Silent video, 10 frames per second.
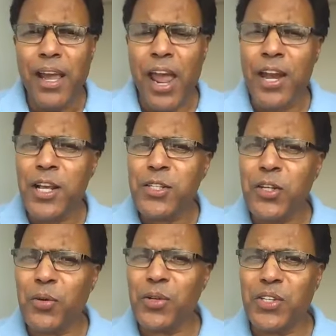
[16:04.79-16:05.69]
And as a
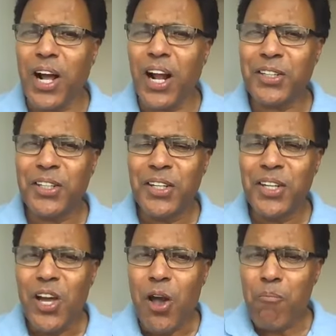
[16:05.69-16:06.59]
result,
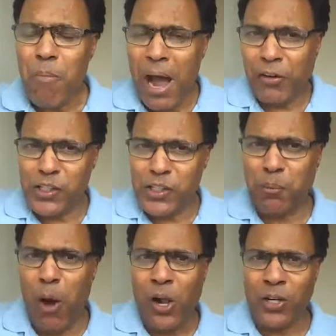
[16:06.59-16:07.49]
my
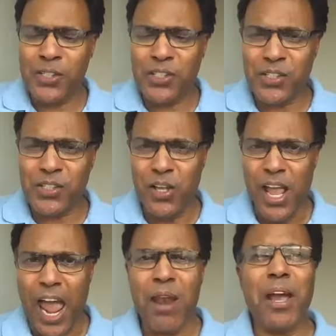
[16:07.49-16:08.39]
response
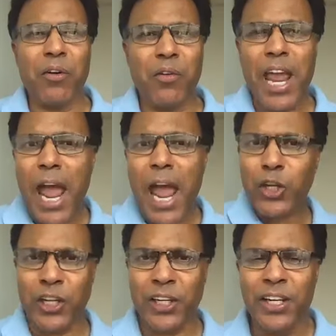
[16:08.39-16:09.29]
and my
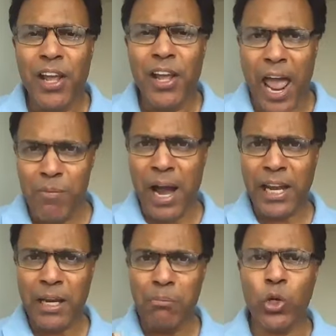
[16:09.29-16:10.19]
reaction and my
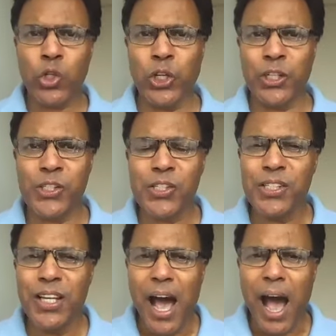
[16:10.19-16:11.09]
emotions